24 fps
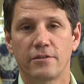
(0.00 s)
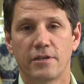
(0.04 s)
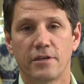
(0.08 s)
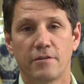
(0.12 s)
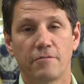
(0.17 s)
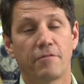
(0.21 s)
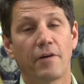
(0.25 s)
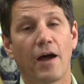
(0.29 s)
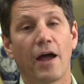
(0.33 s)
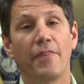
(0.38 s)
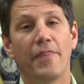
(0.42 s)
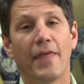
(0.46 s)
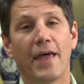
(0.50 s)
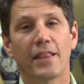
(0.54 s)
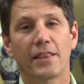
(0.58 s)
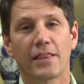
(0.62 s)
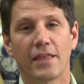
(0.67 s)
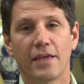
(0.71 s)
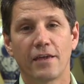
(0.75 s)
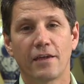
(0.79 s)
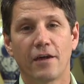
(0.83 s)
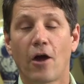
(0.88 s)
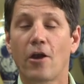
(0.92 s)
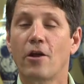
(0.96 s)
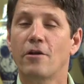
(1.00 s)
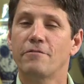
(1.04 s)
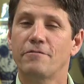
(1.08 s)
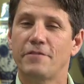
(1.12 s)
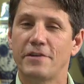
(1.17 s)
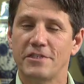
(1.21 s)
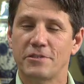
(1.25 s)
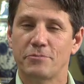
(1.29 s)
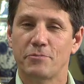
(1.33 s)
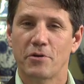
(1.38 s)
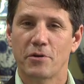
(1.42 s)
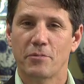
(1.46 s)
You can find that link on our
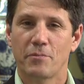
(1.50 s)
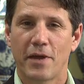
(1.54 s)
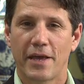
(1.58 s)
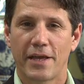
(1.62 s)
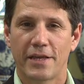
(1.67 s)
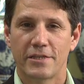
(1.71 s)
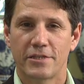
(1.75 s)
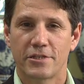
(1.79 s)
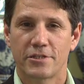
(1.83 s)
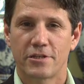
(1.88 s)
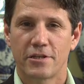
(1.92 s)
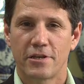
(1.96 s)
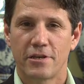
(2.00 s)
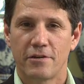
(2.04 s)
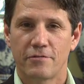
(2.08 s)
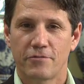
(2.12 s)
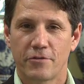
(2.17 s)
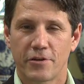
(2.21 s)
Facebook page.